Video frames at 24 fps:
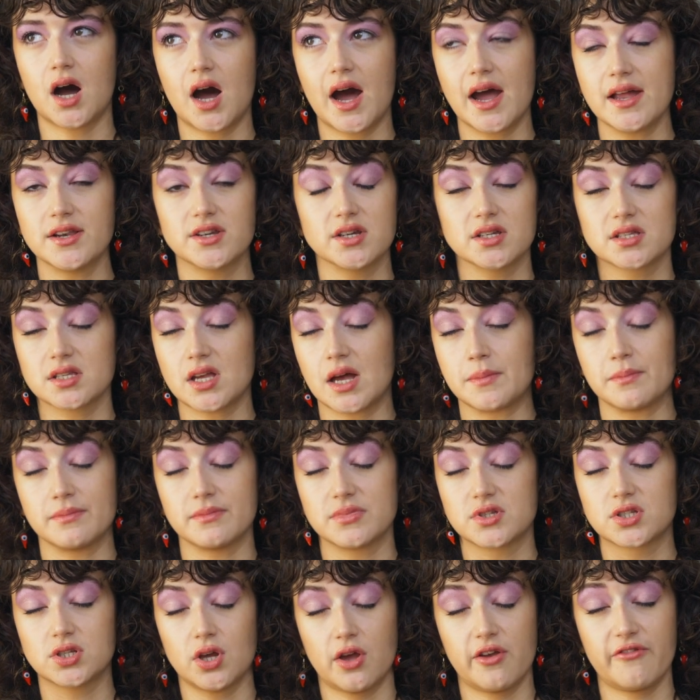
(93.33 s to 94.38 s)
I just am
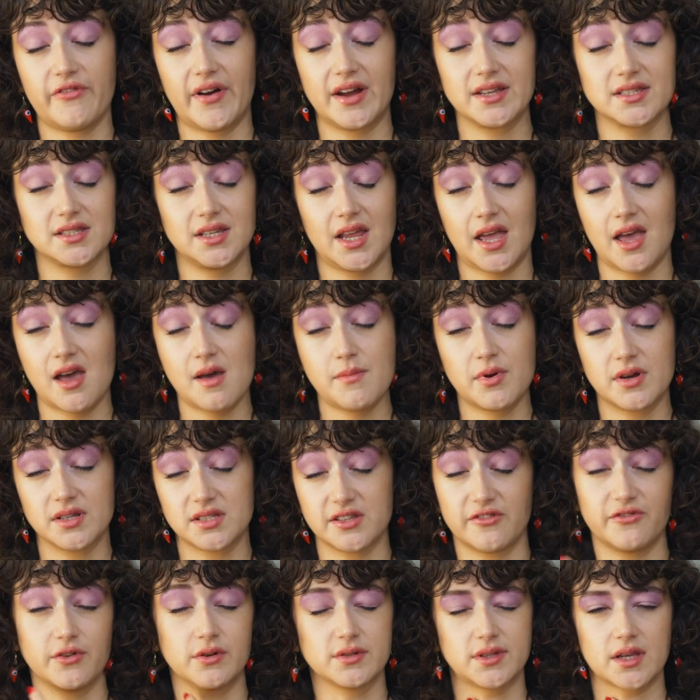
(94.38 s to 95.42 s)
so fascinated because
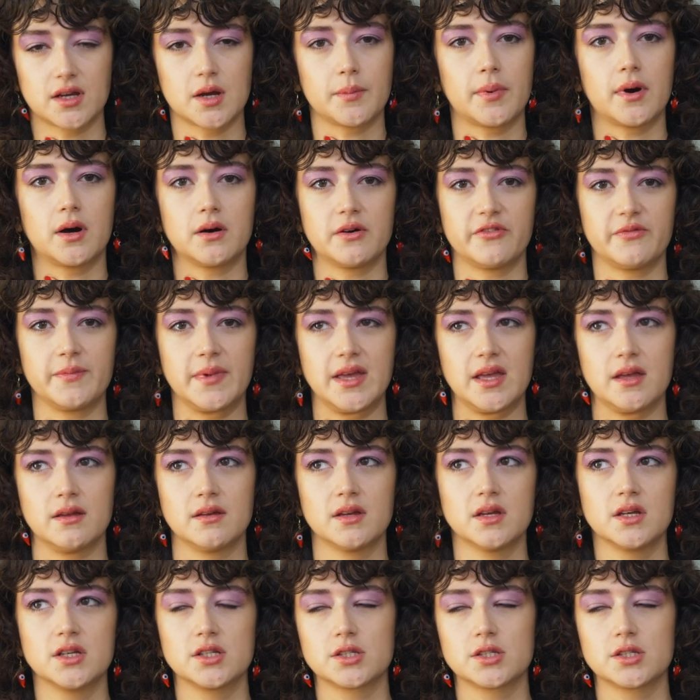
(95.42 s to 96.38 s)
it feels like a part of me.